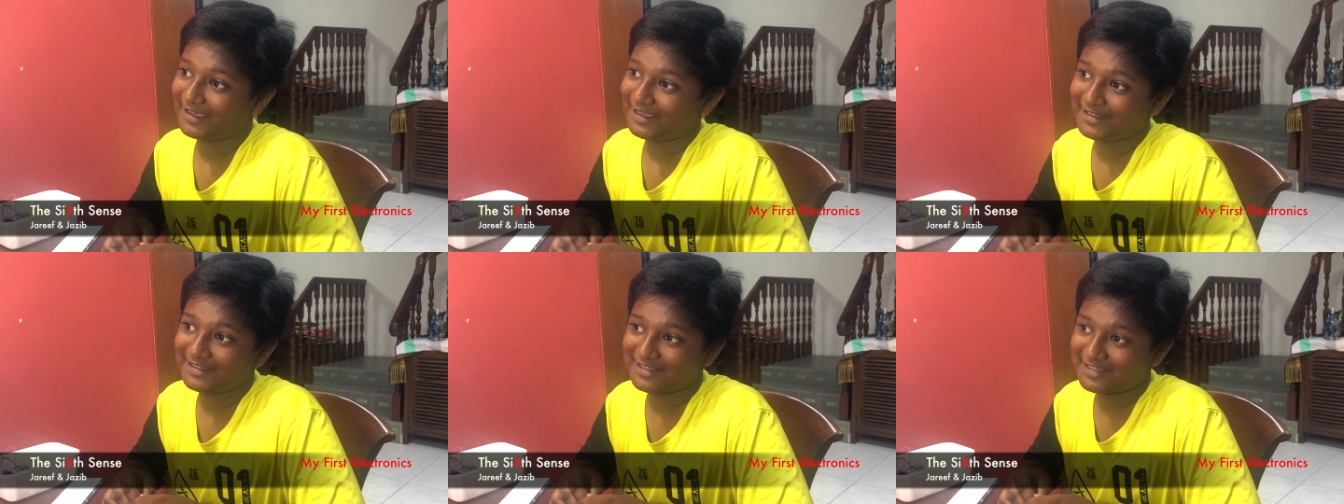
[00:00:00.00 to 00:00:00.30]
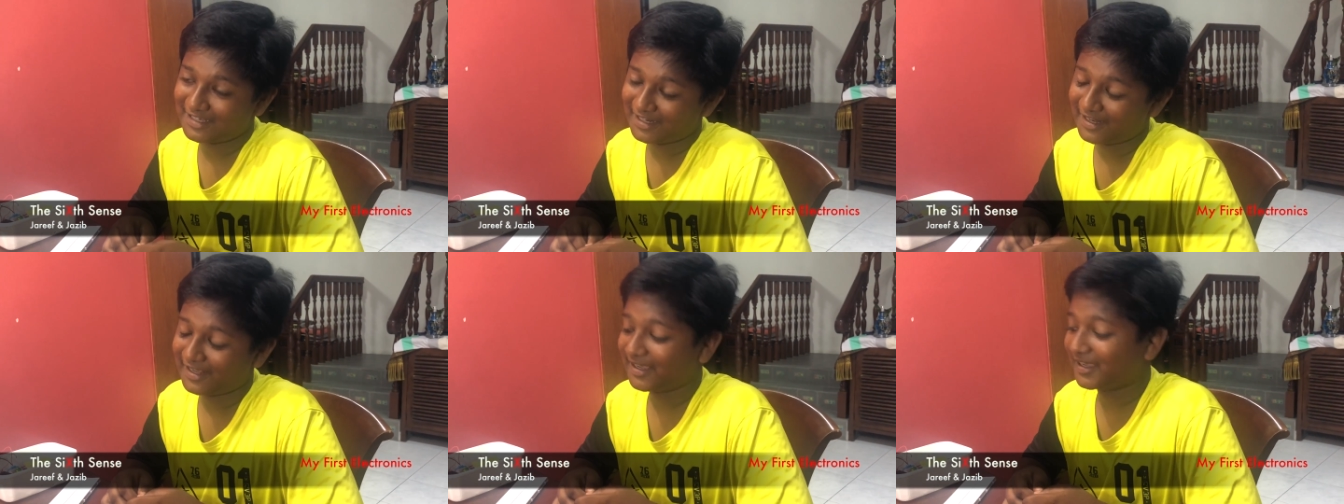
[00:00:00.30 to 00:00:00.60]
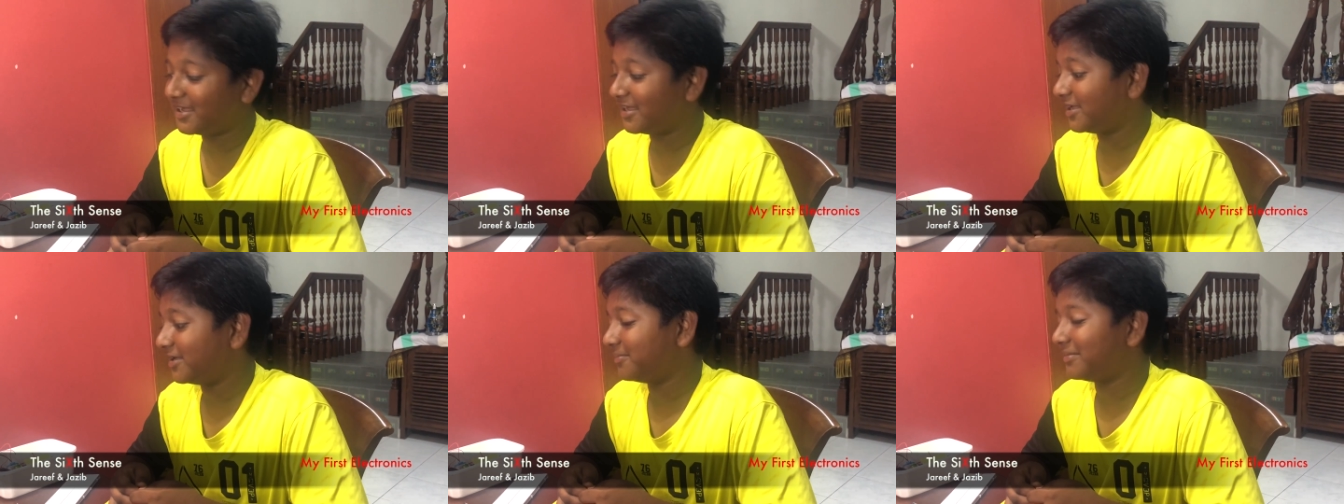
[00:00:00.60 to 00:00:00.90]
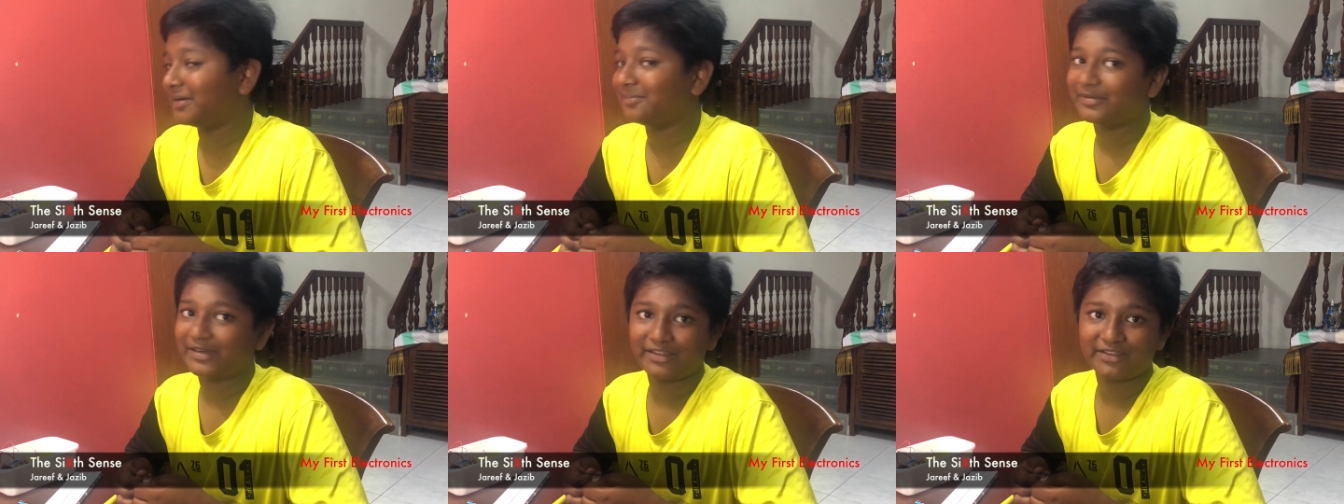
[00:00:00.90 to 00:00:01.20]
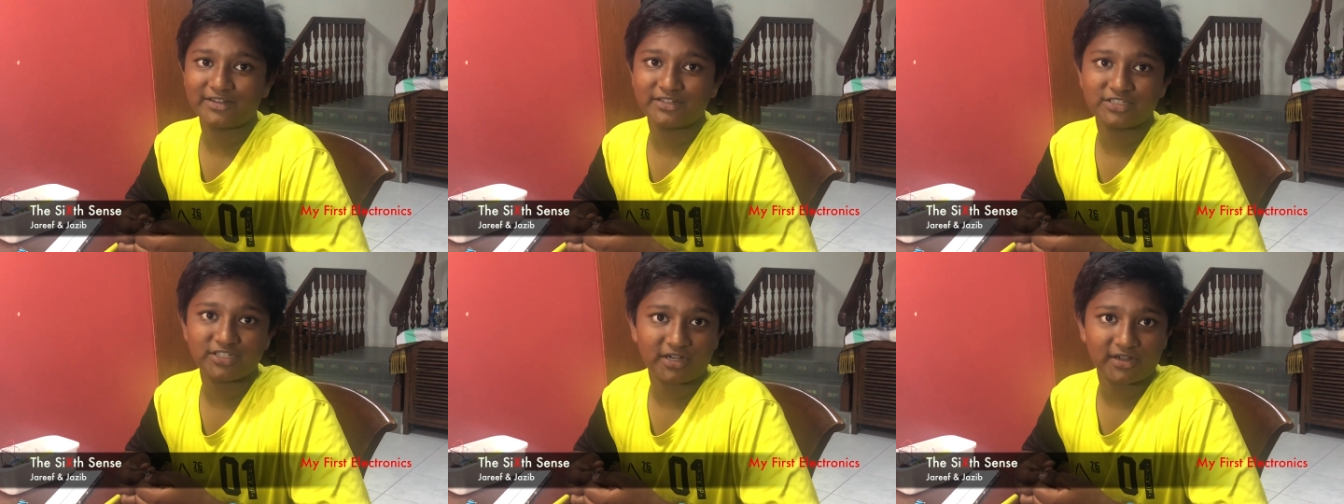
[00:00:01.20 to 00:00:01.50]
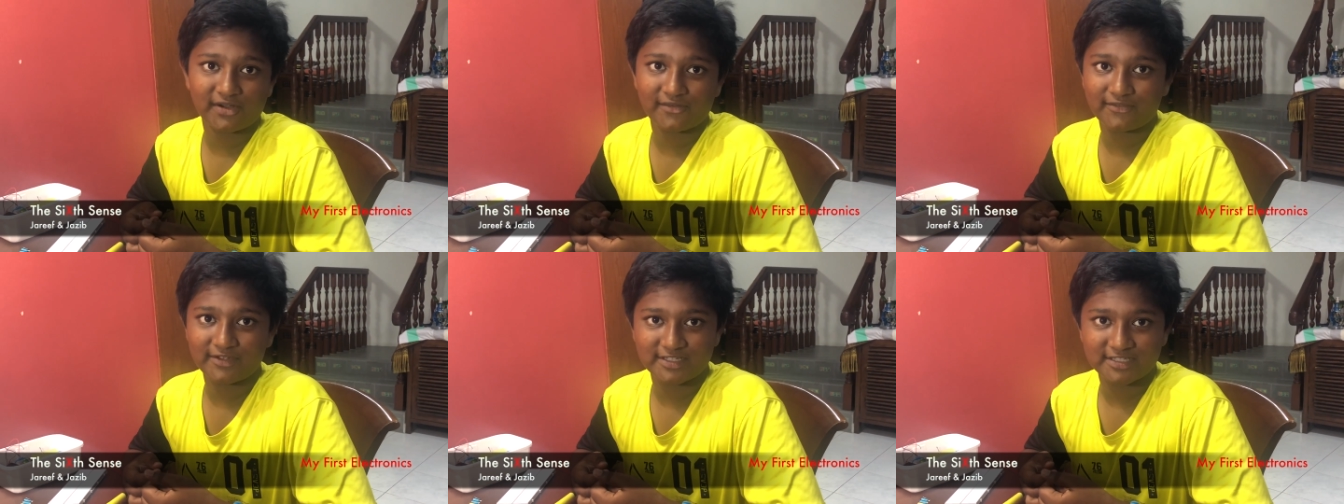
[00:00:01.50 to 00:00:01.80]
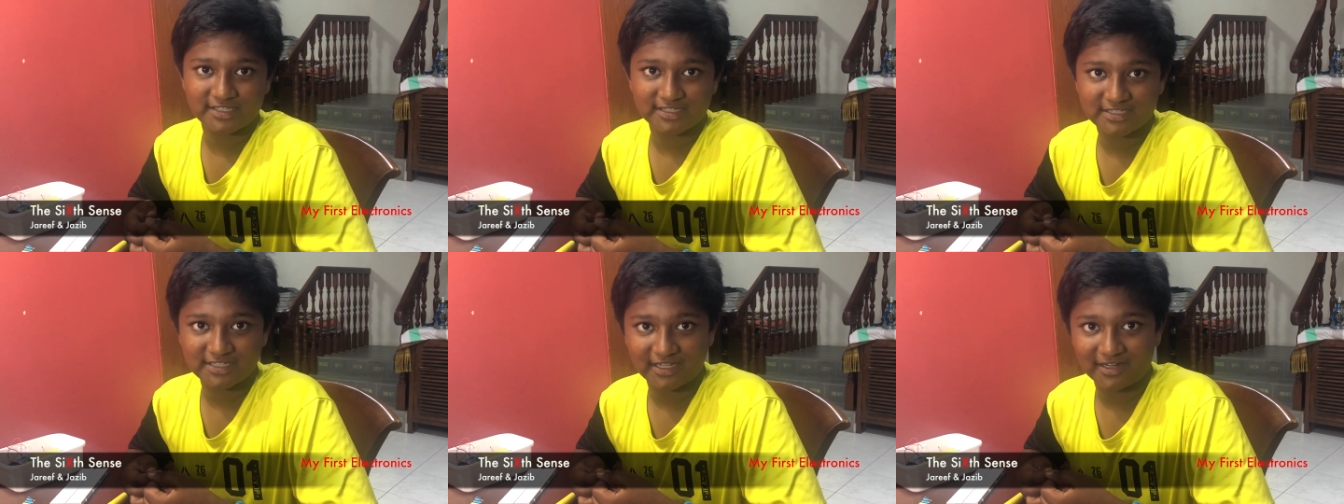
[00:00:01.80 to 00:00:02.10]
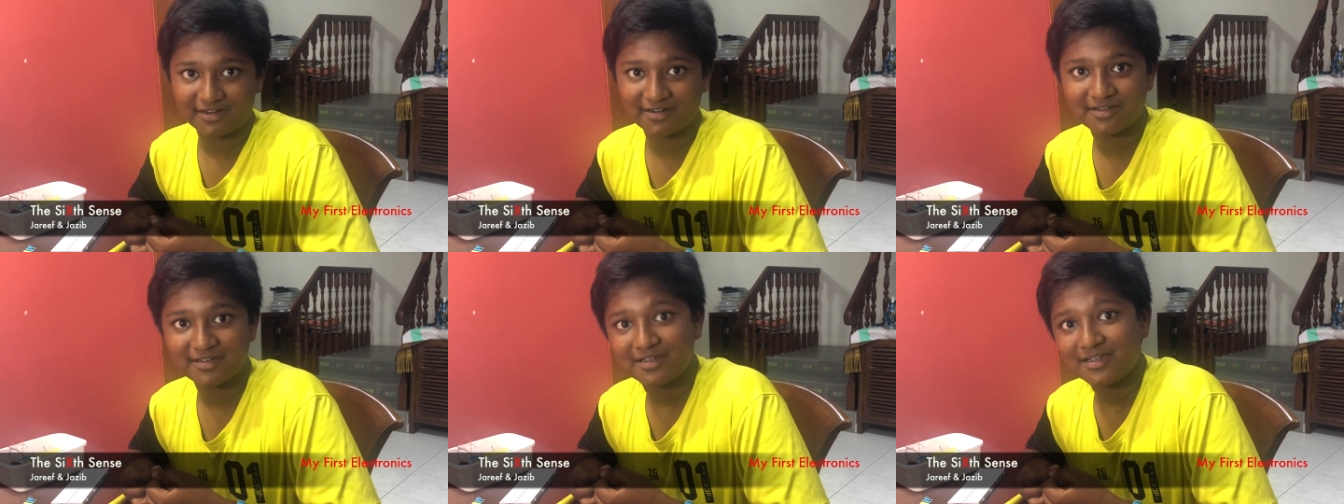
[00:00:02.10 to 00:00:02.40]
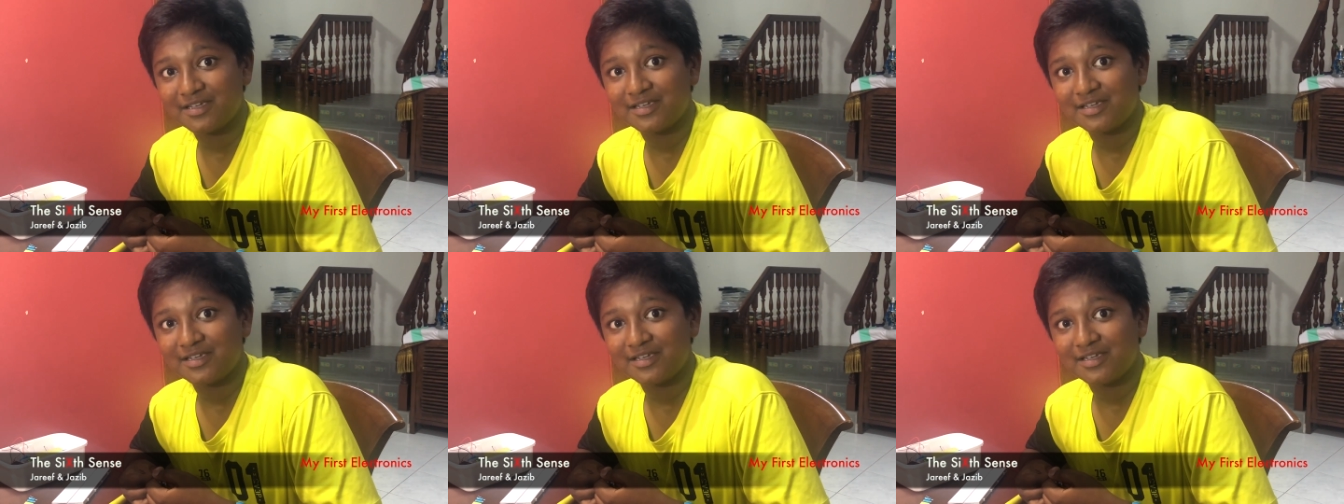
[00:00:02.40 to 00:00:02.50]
and today my brother Jareef isn't here.